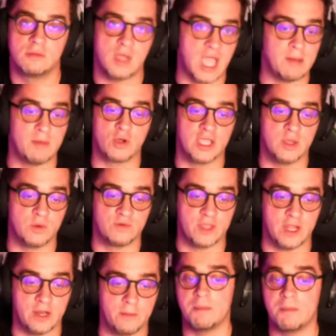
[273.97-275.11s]
I'm okay with
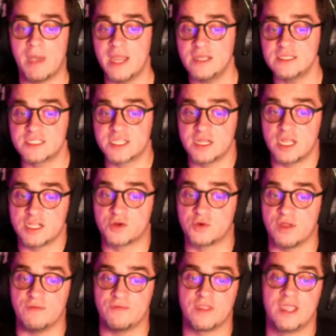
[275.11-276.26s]
that. Miners cannot
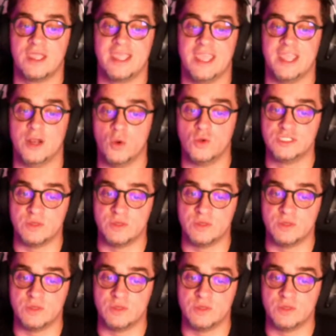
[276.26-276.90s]
craft an OZ